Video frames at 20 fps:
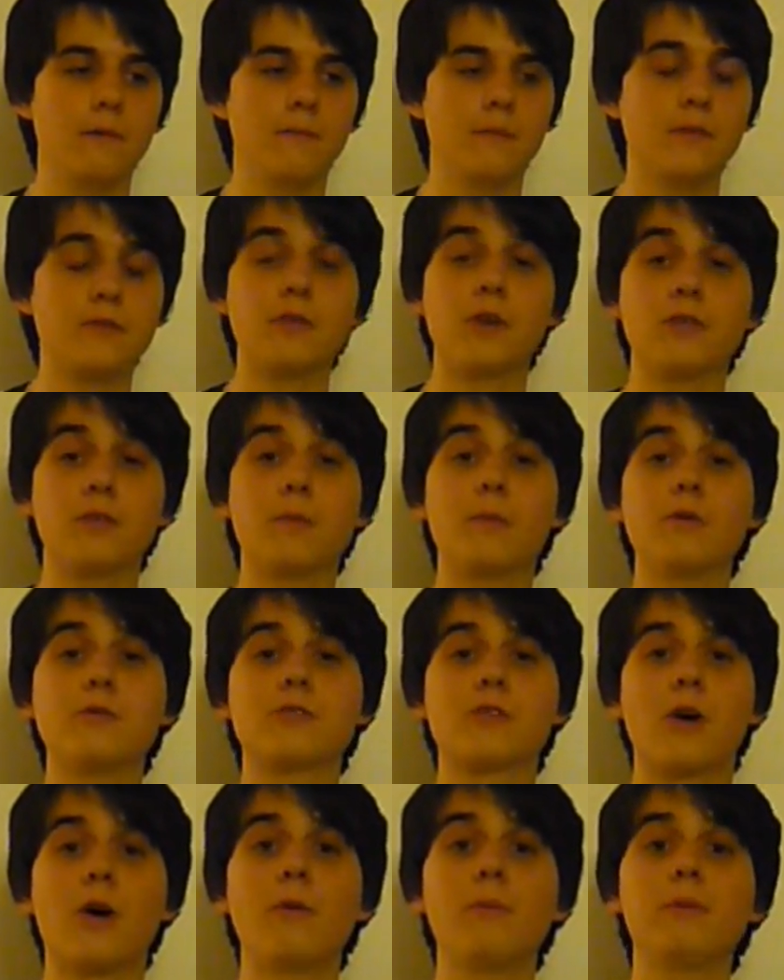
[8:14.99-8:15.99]
It's not the most
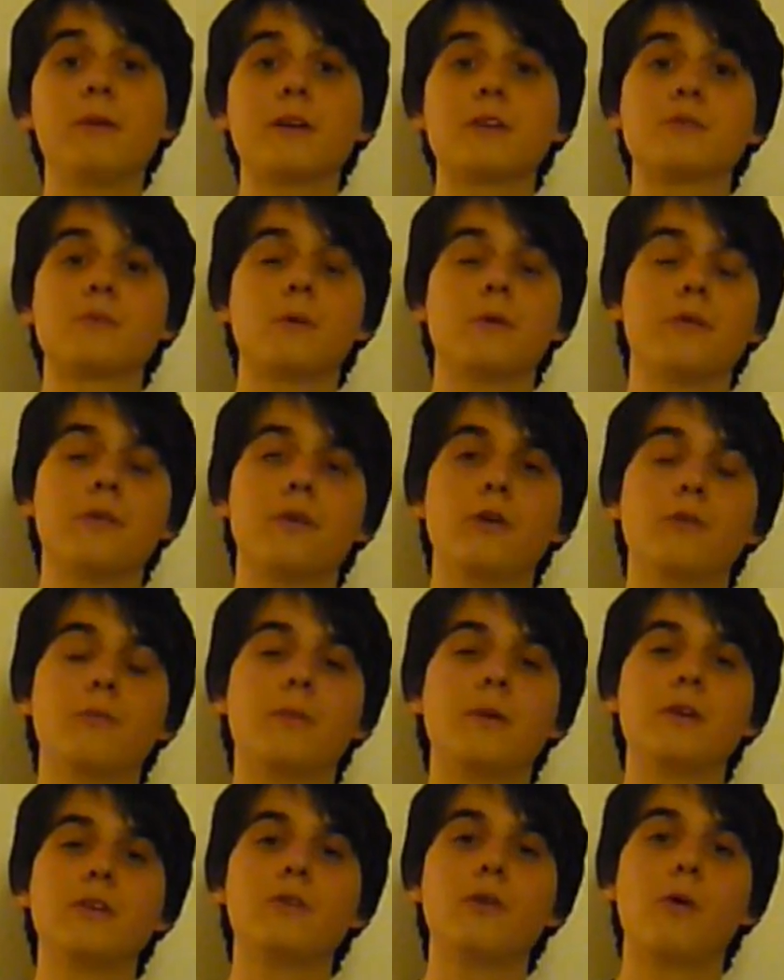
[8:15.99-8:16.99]
complex one though,
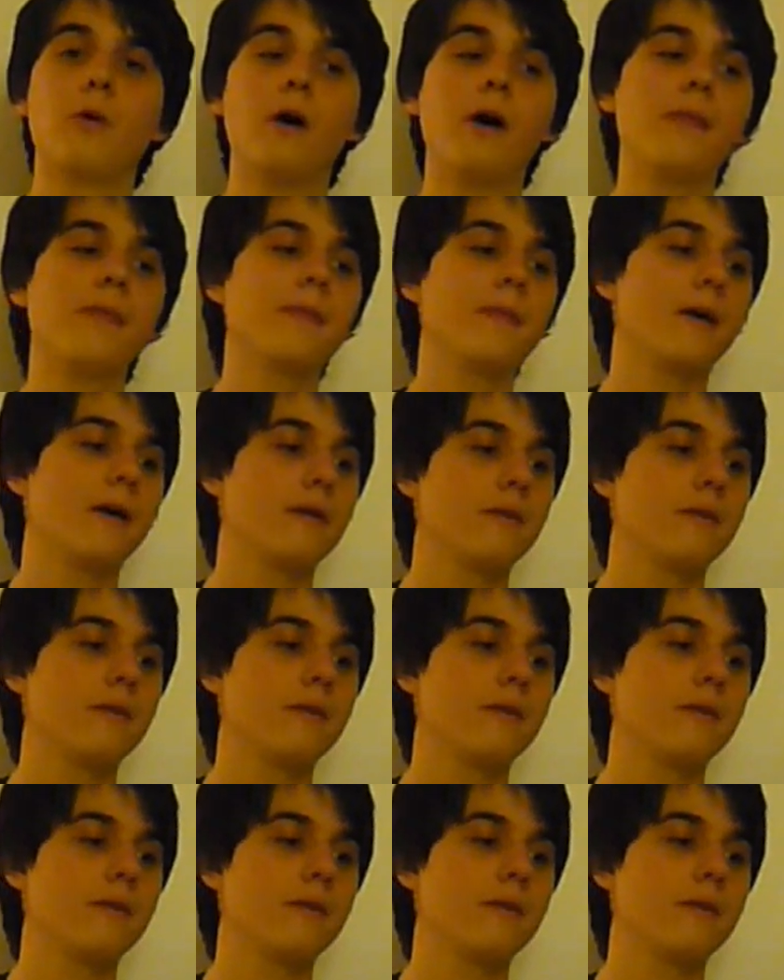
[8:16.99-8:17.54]
but you know what?